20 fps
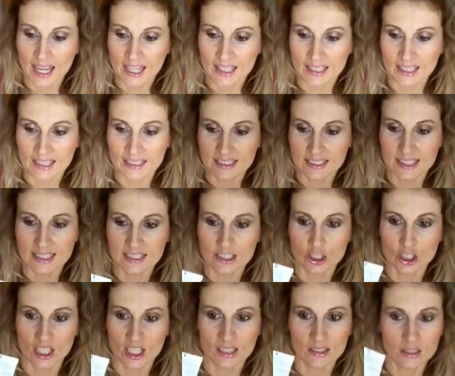And it's
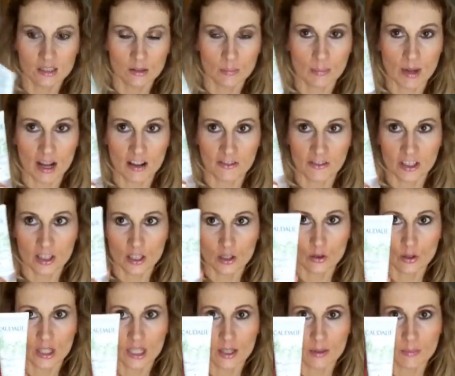this Gentle Buffing
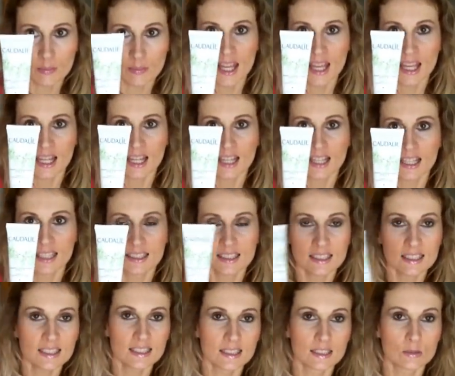Cream. Uh,
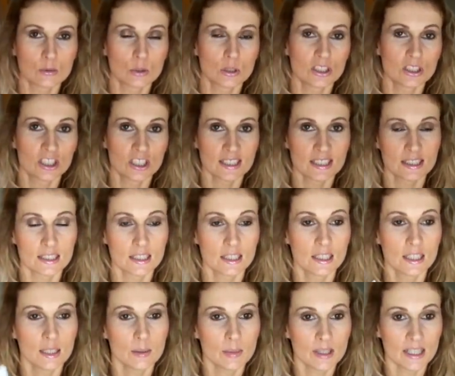this will just
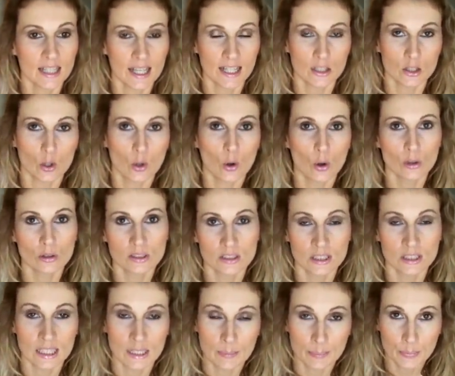eliminate all
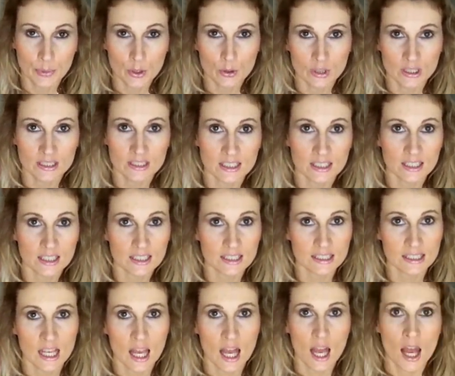the impurities
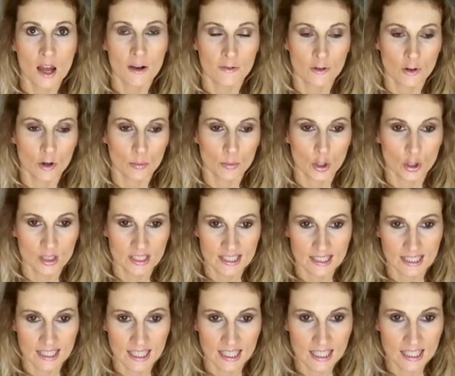from your
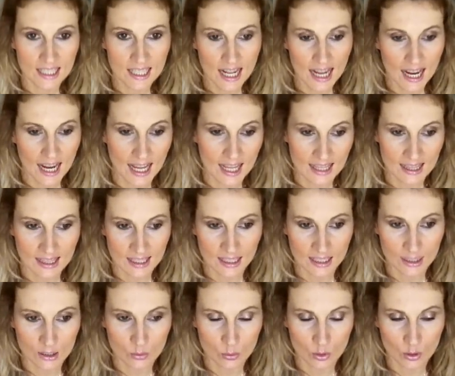skin, and
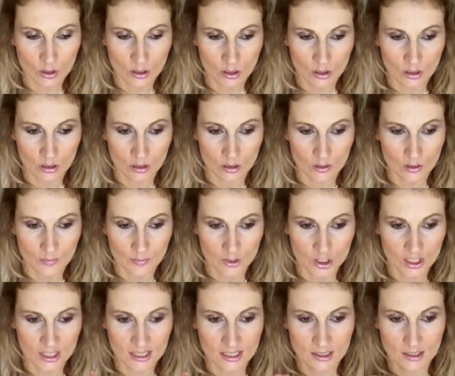it will um,
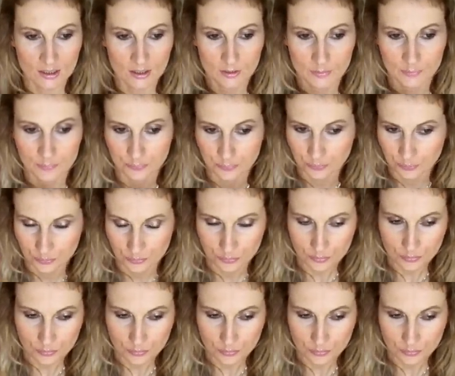just um,